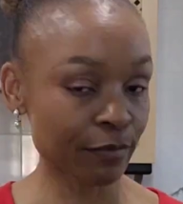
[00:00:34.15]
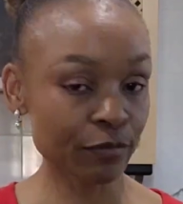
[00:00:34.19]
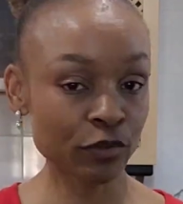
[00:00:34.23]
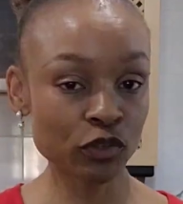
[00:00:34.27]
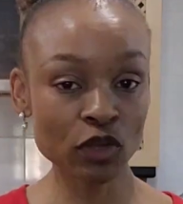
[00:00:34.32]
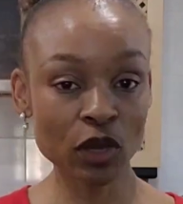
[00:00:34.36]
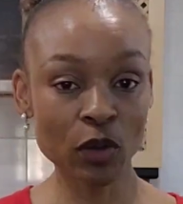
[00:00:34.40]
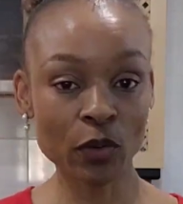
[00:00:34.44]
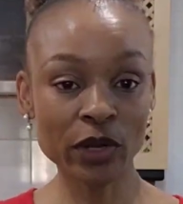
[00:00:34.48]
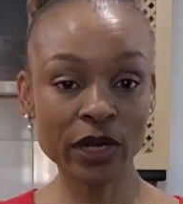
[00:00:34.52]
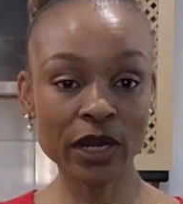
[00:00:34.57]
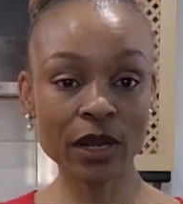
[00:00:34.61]

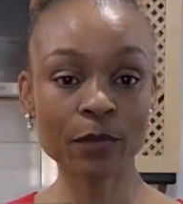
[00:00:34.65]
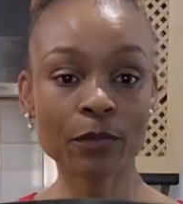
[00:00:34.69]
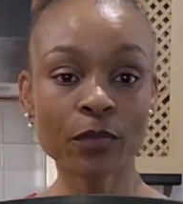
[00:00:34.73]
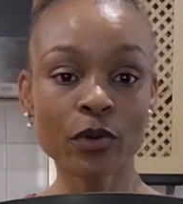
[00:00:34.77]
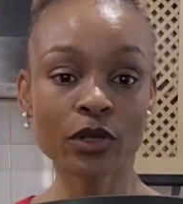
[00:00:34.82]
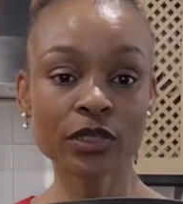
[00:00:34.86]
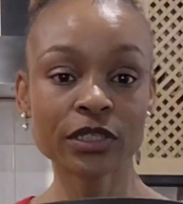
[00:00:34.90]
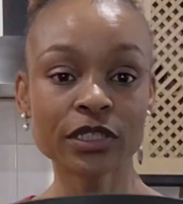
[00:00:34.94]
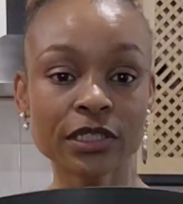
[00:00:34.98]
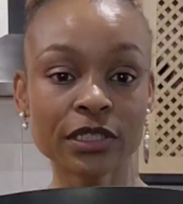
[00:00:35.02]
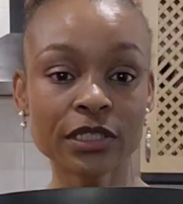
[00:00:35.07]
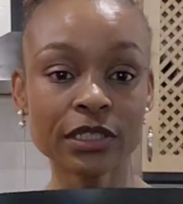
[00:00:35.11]
So I want to
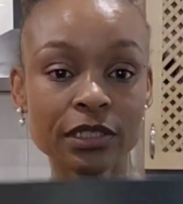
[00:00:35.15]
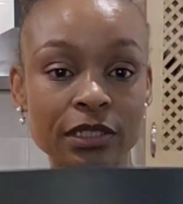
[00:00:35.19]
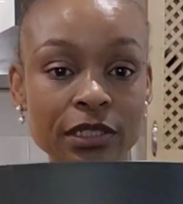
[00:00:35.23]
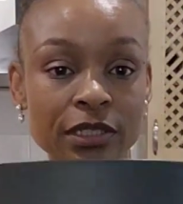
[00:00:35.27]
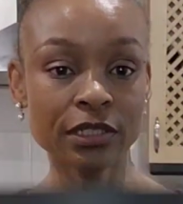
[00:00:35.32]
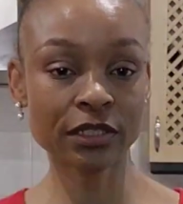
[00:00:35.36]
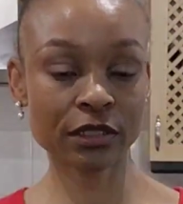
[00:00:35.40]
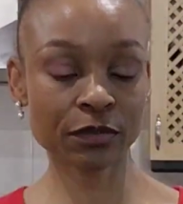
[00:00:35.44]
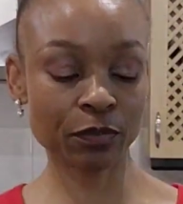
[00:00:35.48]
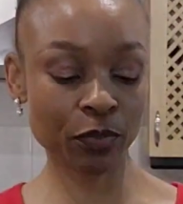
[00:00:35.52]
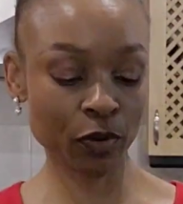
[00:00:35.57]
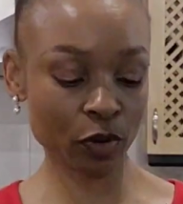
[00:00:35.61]
put it in
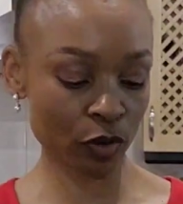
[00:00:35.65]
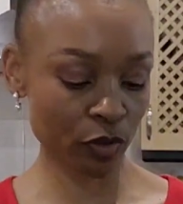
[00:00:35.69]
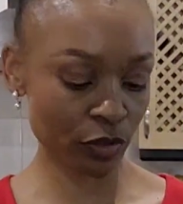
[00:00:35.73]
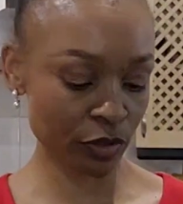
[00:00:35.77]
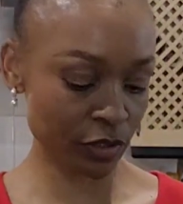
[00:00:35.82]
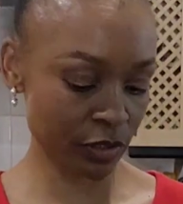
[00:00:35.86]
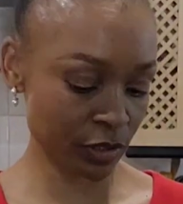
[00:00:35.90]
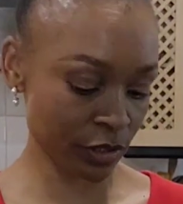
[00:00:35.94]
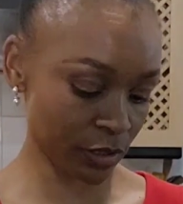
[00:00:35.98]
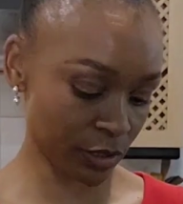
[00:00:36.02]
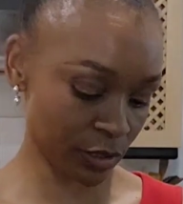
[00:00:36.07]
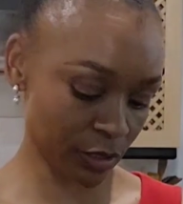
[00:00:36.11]
this
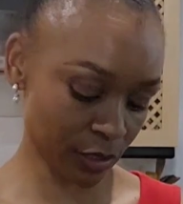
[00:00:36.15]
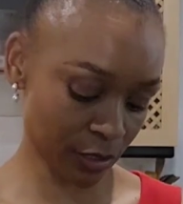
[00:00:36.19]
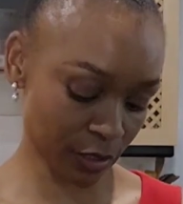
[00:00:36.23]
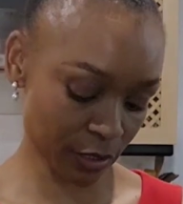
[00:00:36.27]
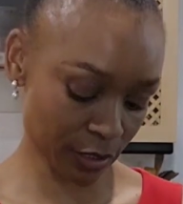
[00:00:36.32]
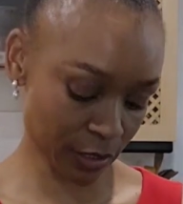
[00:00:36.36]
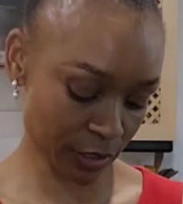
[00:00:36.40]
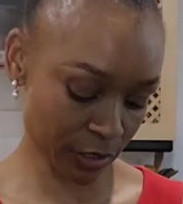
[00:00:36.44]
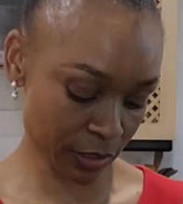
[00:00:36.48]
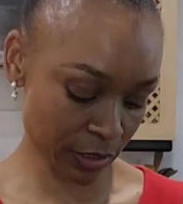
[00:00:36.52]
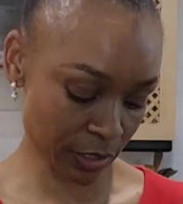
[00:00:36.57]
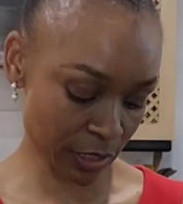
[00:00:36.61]
pot, in
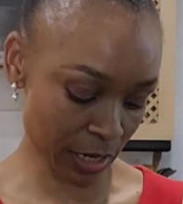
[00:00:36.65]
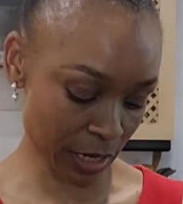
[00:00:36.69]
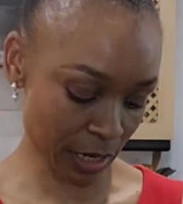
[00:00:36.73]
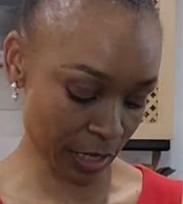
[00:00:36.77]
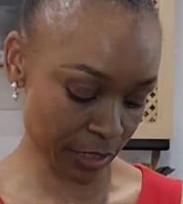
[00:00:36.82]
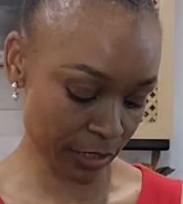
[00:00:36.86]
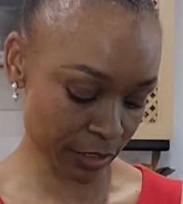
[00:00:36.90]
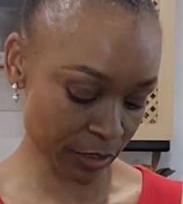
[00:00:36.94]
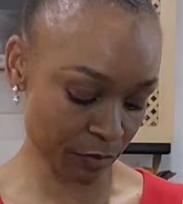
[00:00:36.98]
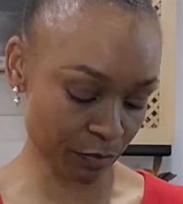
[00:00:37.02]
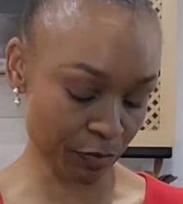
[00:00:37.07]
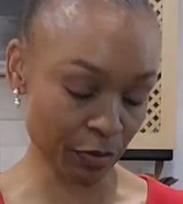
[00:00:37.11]
this
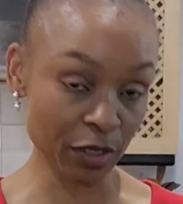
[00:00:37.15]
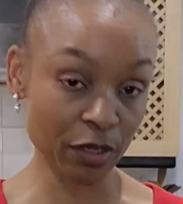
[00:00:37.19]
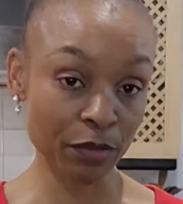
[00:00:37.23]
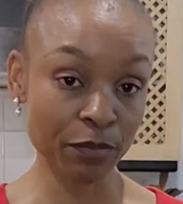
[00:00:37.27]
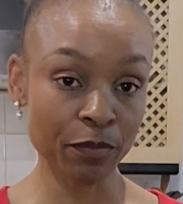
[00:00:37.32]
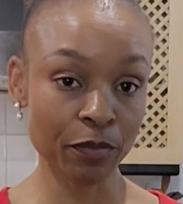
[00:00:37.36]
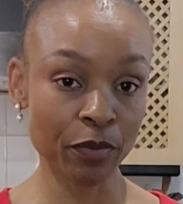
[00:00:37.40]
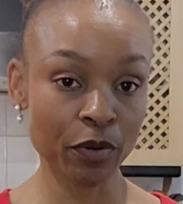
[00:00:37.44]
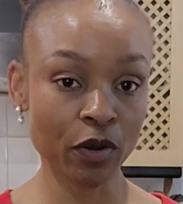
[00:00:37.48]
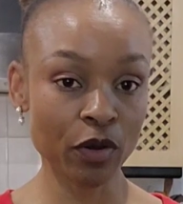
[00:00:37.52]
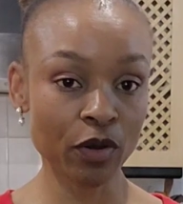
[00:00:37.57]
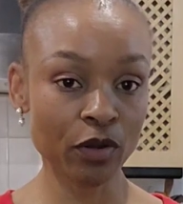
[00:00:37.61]
nice big
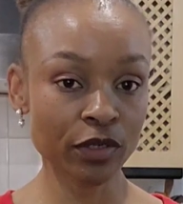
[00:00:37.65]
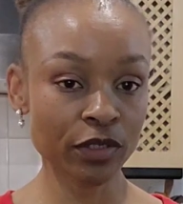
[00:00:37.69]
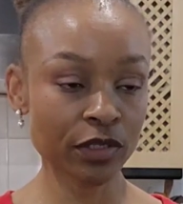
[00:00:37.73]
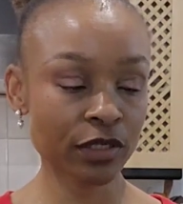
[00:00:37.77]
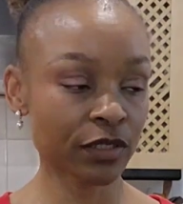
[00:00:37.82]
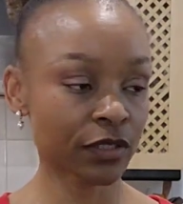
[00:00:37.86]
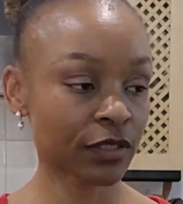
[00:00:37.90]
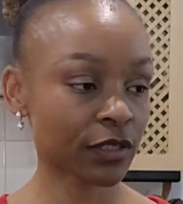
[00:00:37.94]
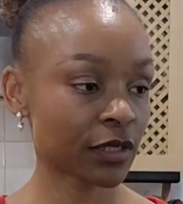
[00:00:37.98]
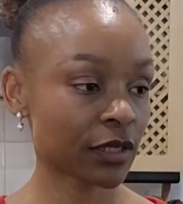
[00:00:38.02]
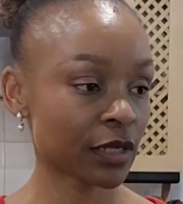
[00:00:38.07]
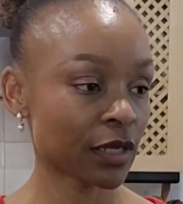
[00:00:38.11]

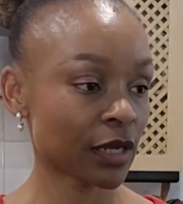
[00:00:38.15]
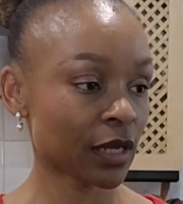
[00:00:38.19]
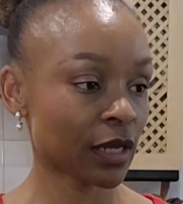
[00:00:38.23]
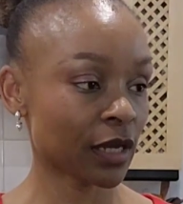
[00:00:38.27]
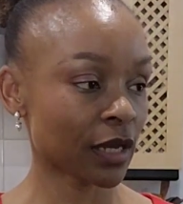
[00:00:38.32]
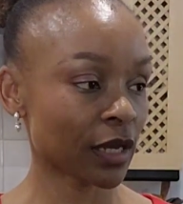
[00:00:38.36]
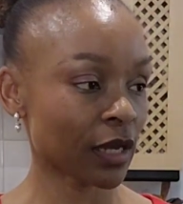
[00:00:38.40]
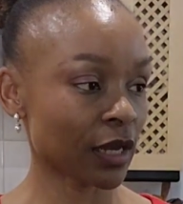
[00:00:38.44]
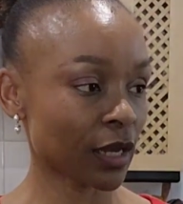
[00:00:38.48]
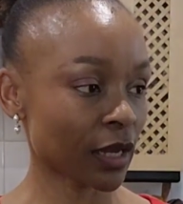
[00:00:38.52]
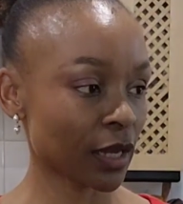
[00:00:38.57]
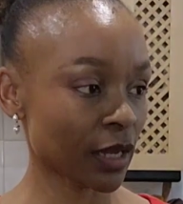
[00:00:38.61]
pot,
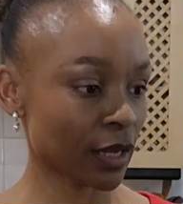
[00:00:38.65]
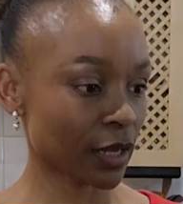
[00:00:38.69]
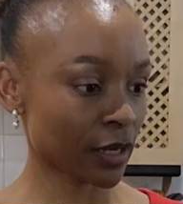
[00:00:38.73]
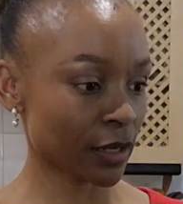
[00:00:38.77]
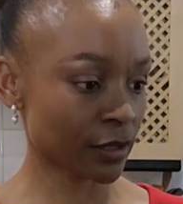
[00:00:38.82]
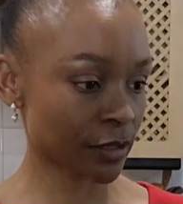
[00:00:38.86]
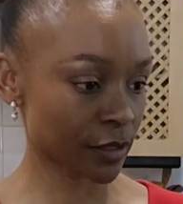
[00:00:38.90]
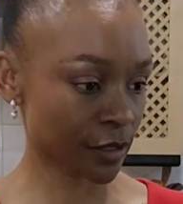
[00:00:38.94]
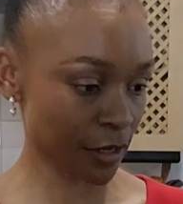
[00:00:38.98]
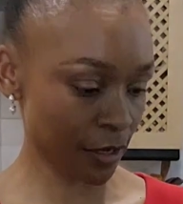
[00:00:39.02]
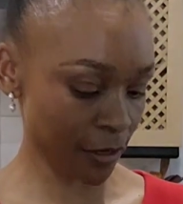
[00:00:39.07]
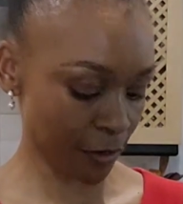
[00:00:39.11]

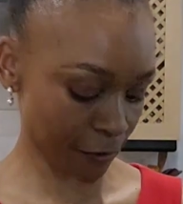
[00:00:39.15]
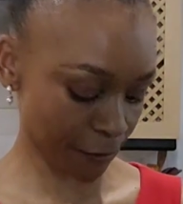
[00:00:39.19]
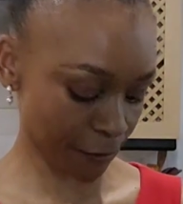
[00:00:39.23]
and